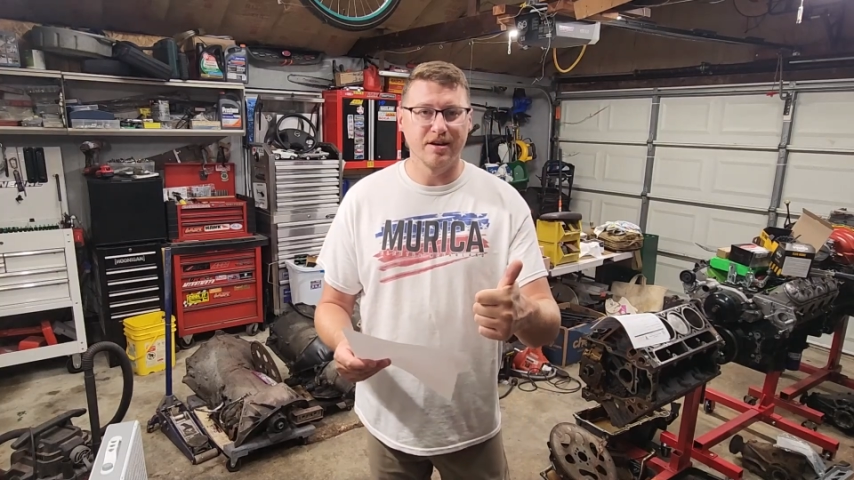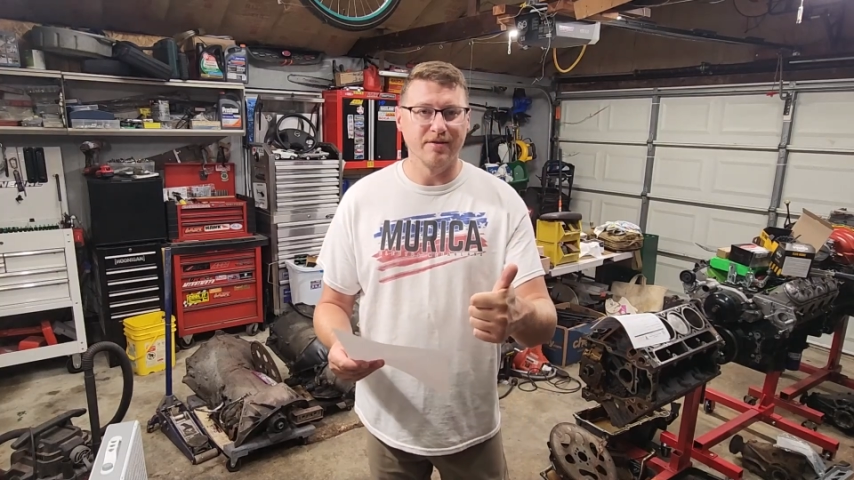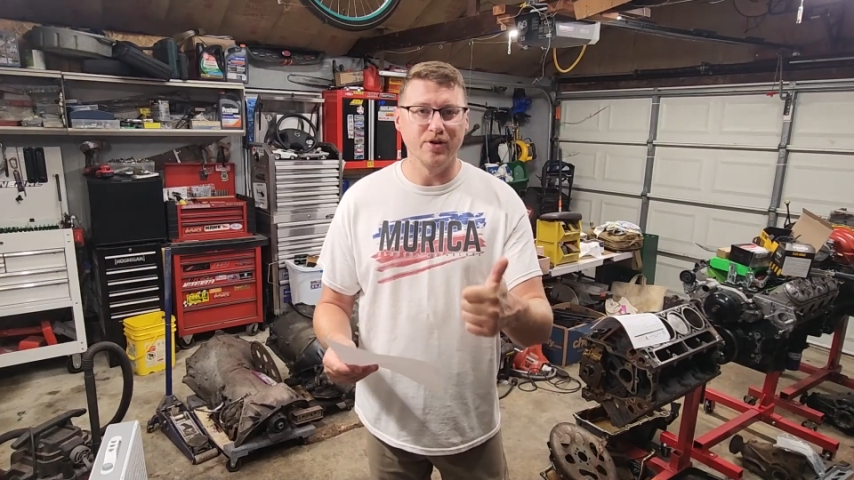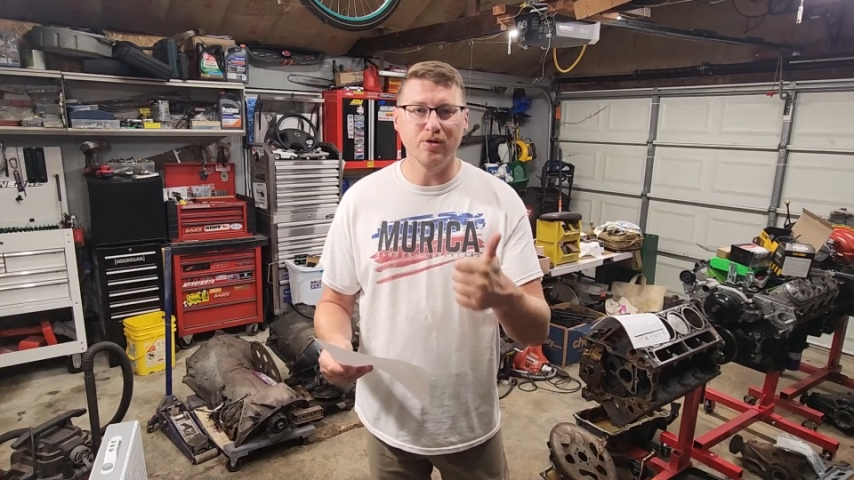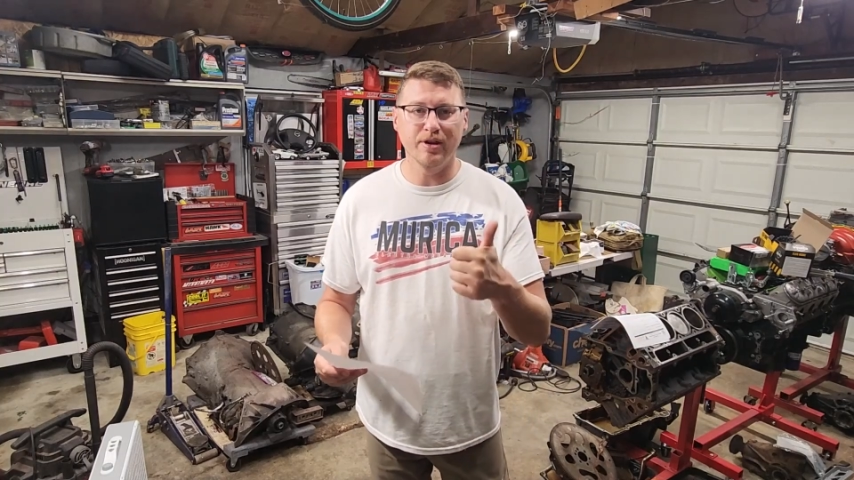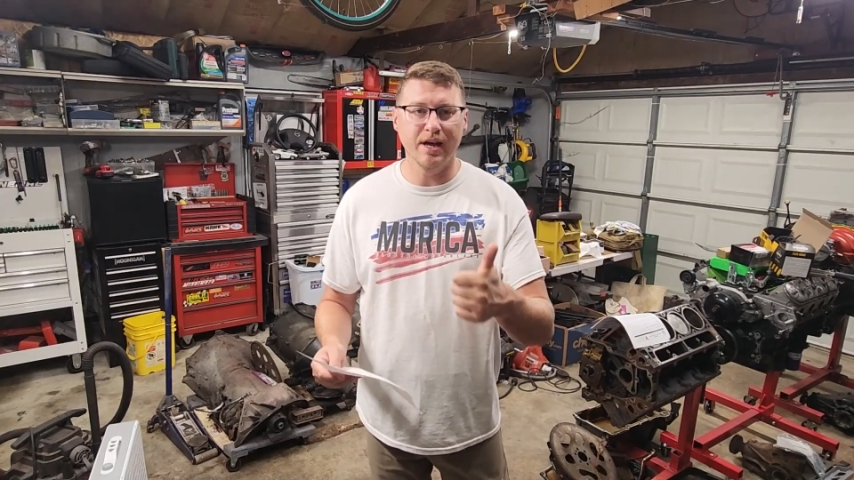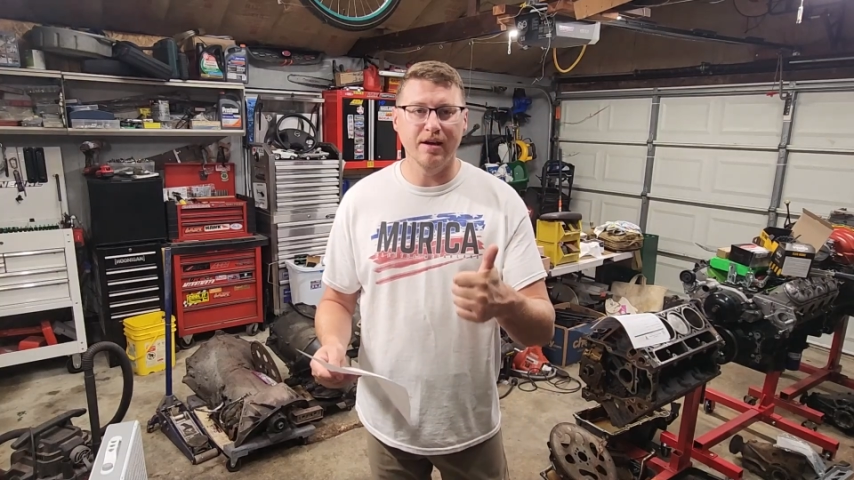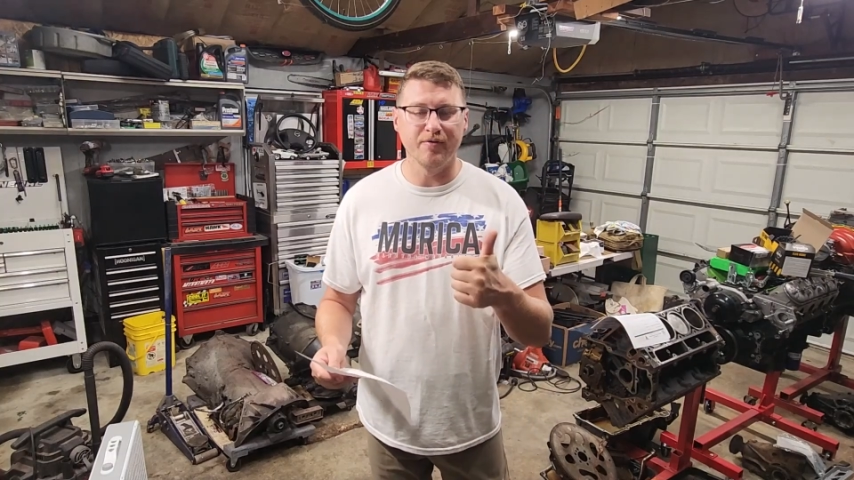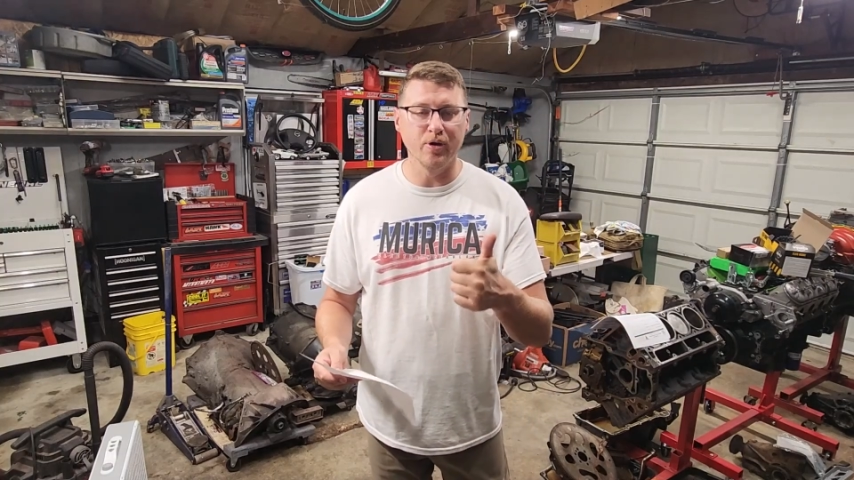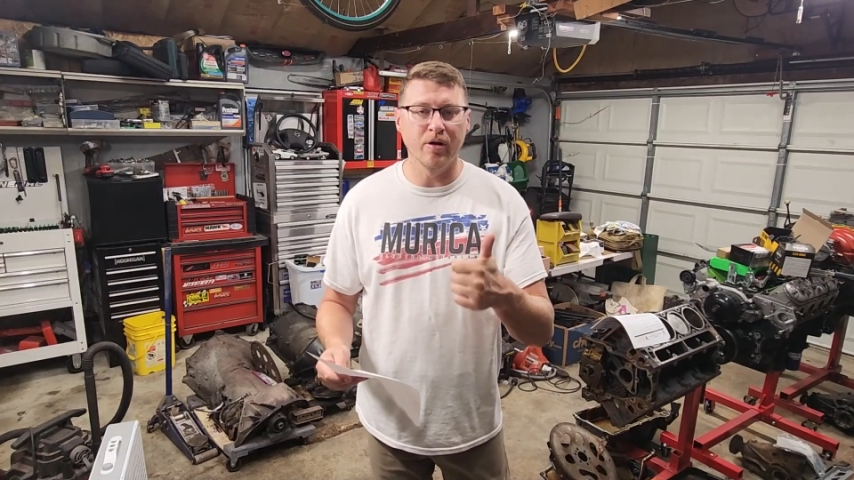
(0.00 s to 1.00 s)
If
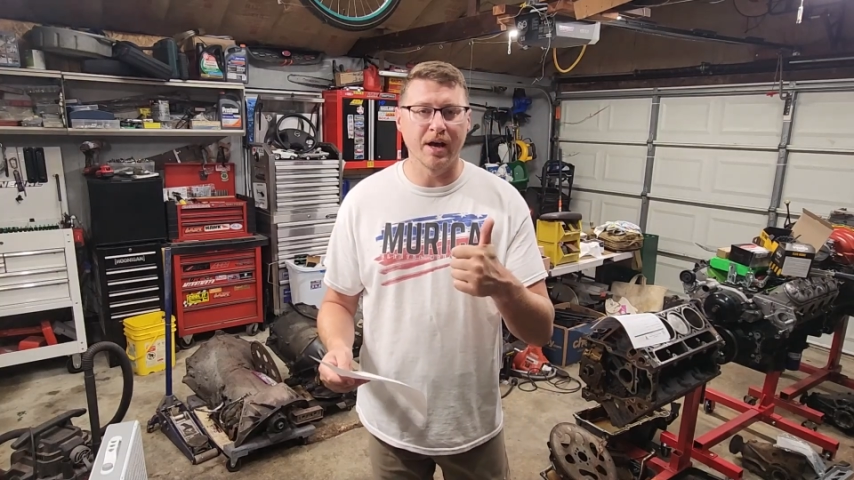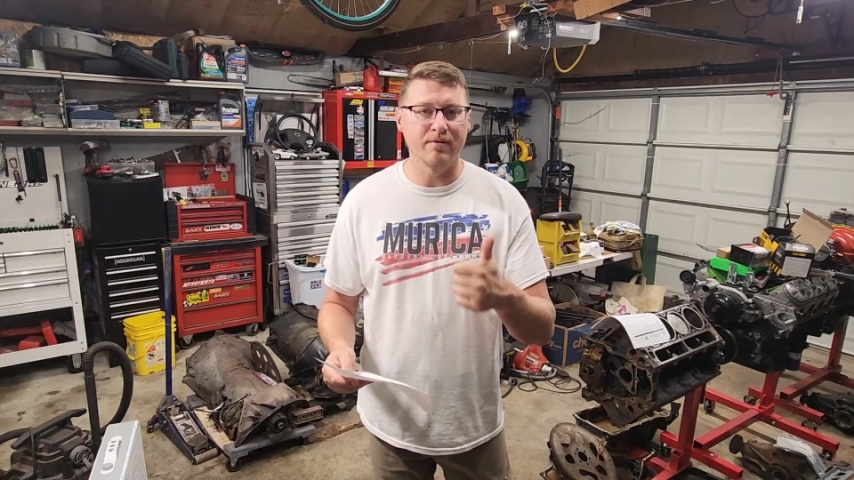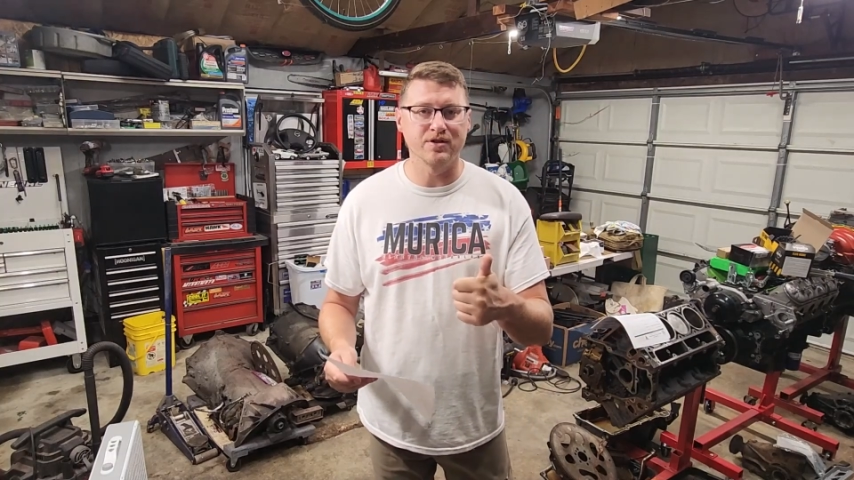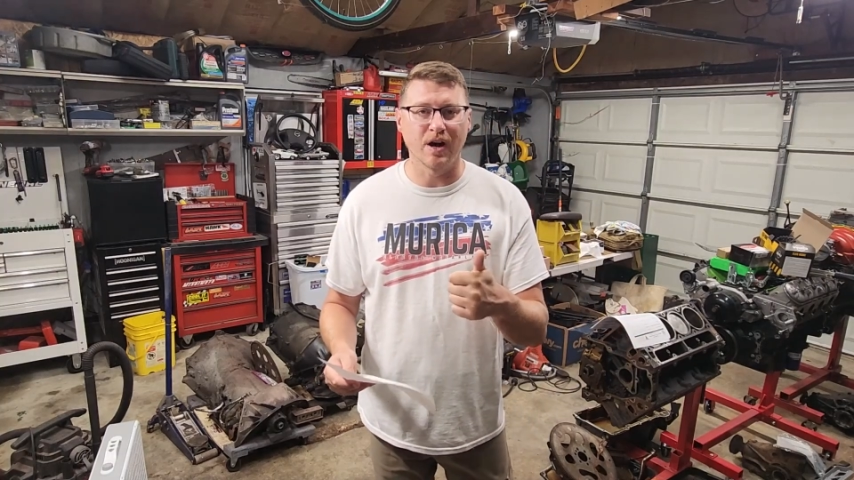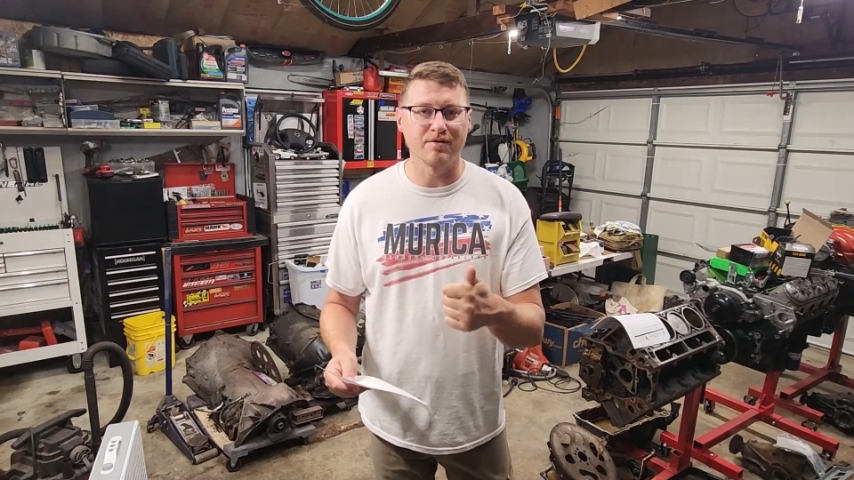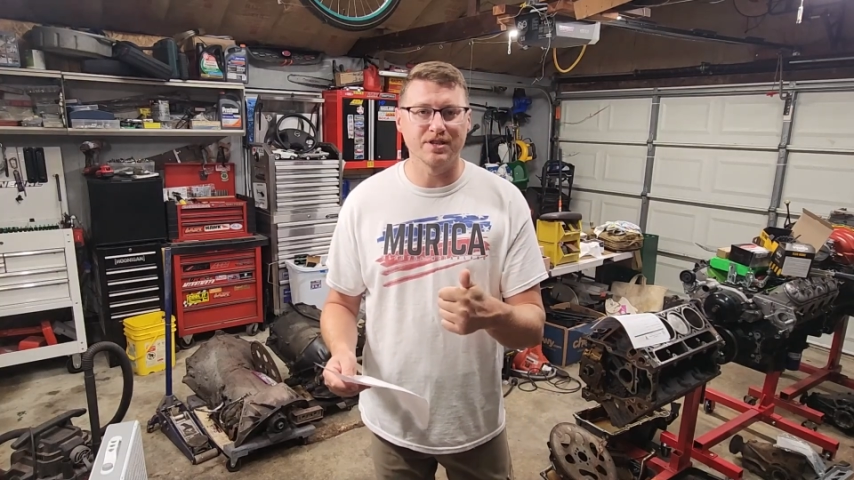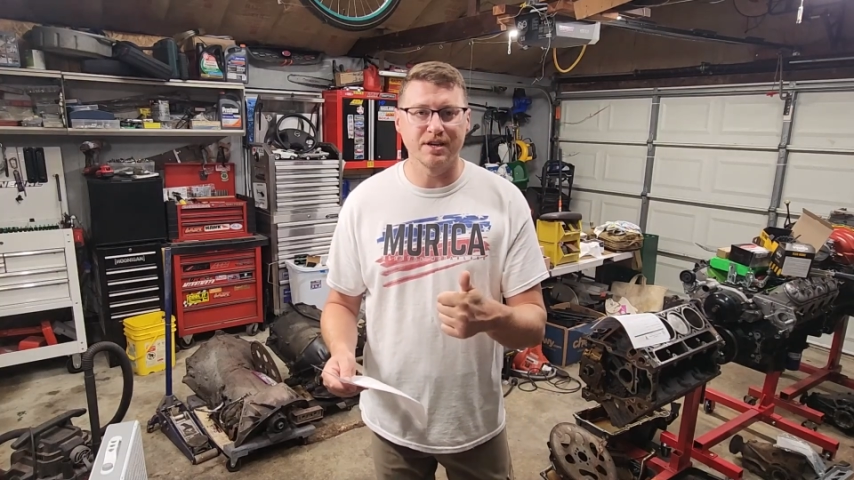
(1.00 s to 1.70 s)
you don't have a driver's